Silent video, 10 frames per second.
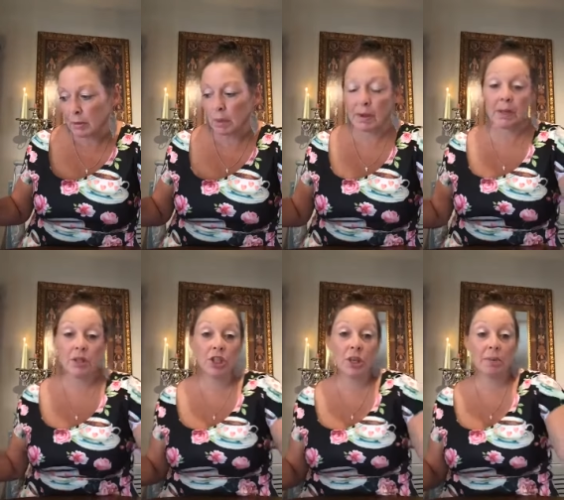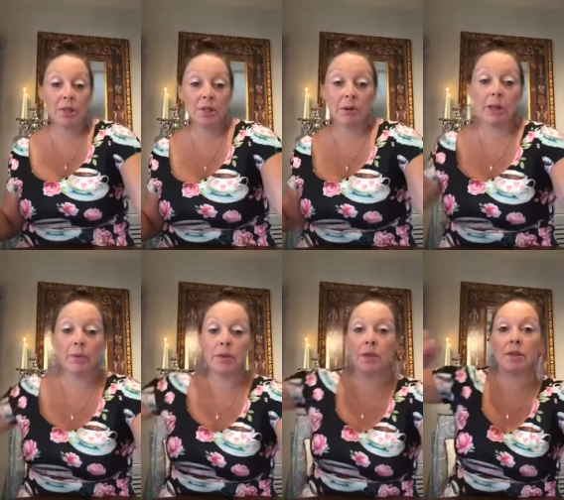And next time I'll be able to
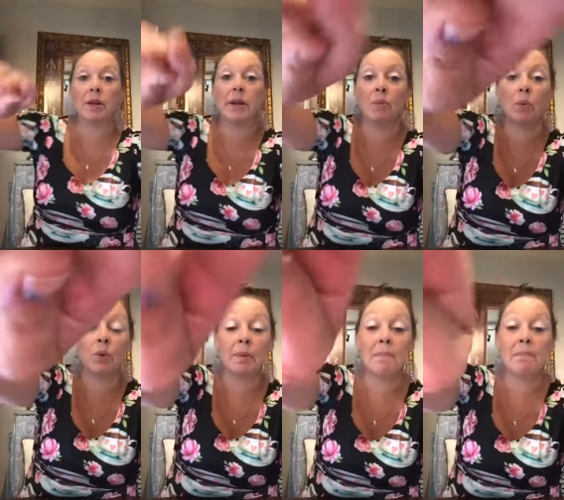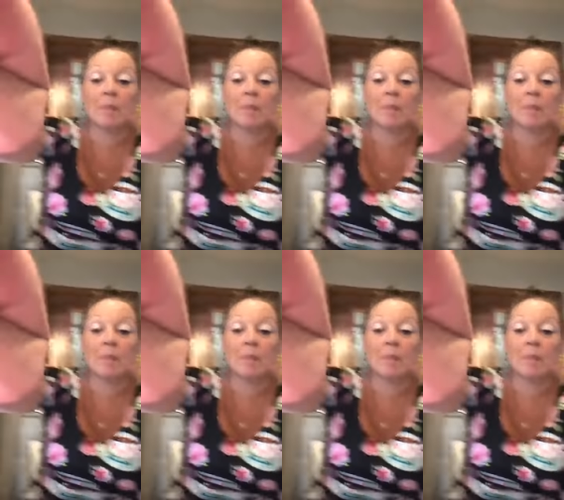share my screen with you, so